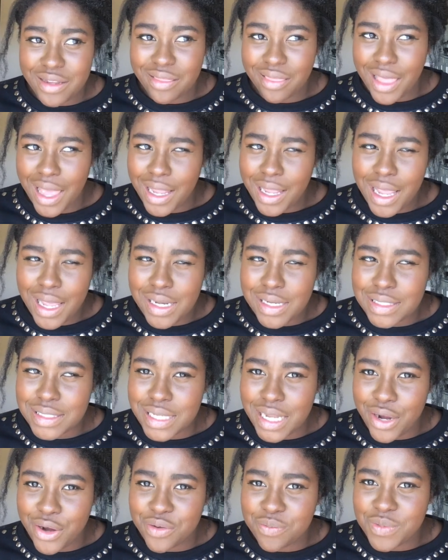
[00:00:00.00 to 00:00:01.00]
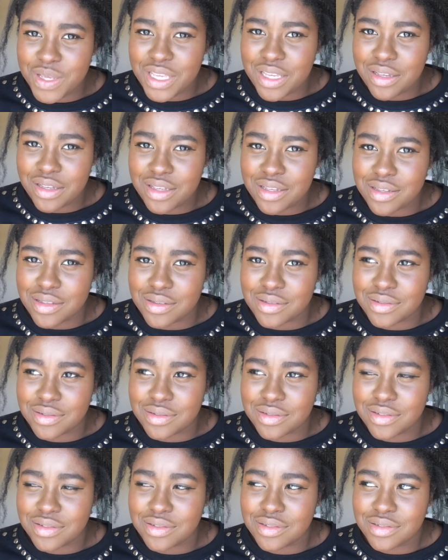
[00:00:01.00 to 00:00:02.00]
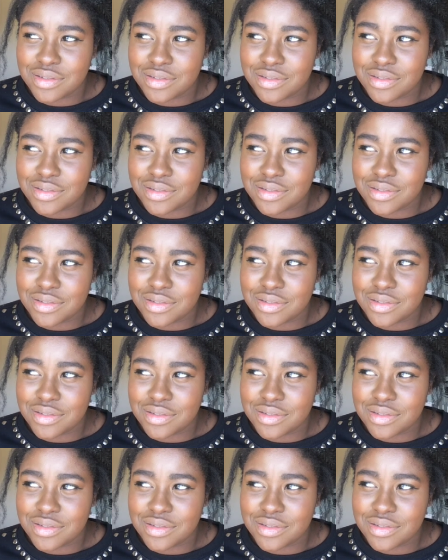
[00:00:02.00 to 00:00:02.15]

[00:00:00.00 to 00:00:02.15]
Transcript: And that kind of scared me because